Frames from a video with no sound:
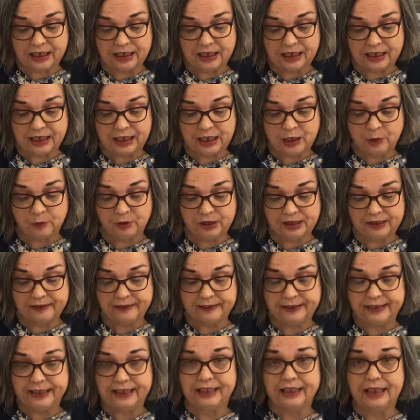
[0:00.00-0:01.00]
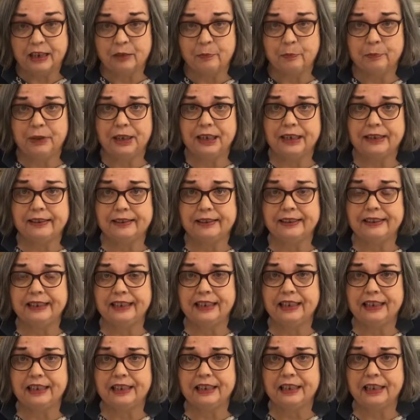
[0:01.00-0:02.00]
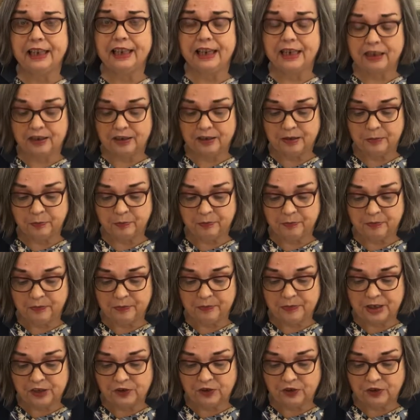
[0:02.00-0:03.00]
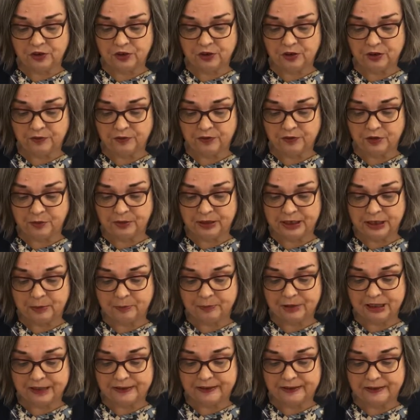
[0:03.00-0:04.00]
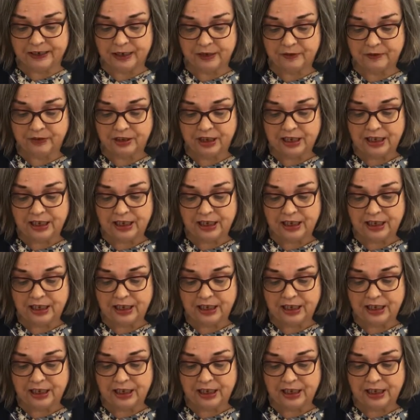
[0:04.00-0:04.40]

He would stick that big stick in that mixture of cream and stuff,